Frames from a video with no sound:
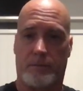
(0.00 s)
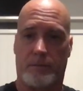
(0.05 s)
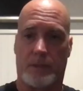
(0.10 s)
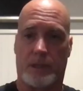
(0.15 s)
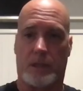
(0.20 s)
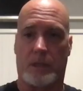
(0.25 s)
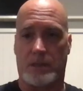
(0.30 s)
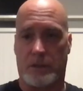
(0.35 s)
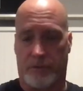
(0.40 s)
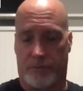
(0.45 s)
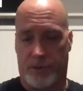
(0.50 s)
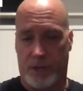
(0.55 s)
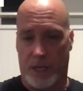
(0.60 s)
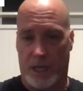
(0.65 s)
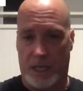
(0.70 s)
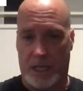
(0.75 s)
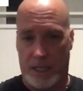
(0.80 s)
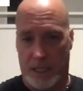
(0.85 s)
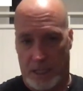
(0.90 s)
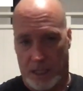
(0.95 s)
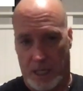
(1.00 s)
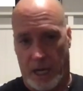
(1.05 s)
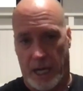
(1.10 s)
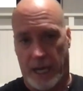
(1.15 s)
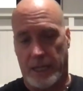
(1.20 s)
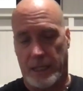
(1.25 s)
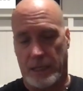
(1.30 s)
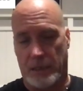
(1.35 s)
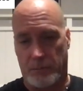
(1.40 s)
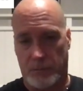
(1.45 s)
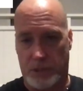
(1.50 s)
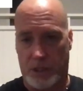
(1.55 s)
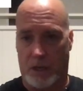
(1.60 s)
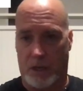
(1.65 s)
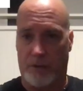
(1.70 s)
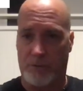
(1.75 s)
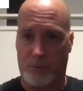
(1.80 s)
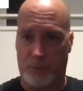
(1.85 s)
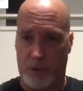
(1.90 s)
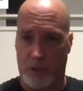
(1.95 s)
because if they can align
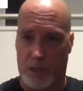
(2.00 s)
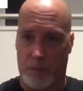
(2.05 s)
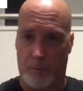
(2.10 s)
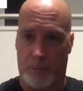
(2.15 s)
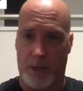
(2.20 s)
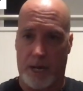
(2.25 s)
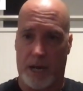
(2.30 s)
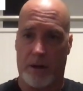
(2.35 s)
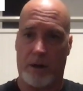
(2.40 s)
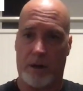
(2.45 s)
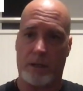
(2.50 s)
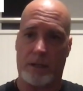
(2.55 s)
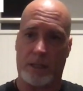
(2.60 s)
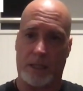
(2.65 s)
themselves with the parent